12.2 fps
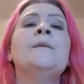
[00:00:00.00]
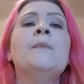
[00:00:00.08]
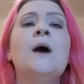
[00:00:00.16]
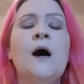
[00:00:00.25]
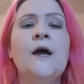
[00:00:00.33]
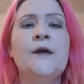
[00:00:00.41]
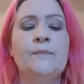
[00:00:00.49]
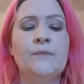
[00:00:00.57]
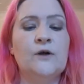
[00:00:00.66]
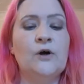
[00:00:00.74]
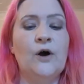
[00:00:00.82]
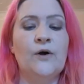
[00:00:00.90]
I am
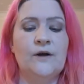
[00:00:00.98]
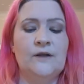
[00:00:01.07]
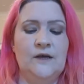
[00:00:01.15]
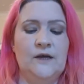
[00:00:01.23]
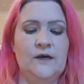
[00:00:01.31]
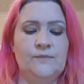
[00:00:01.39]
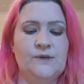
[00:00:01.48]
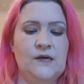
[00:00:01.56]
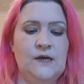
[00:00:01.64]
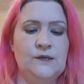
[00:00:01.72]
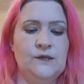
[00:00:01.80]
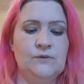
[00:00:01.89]
currently
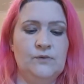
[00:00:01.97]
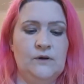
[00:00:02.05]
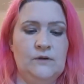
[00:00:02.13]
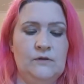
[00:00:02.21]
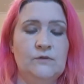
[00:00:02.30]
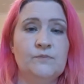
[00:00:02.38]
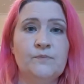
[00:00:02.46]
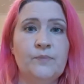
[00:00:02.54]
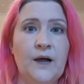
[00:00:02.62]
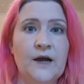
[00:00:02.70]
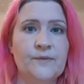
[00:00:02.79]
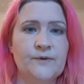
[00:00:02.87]
obsessed with
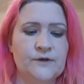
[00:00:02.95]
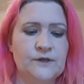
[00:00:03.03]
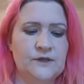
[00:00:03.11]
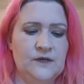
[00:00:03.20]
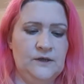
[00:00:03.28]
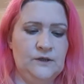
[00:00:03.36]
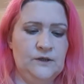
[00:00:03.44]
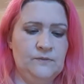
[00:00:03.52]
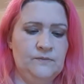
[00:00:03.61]
Blackbird Designs,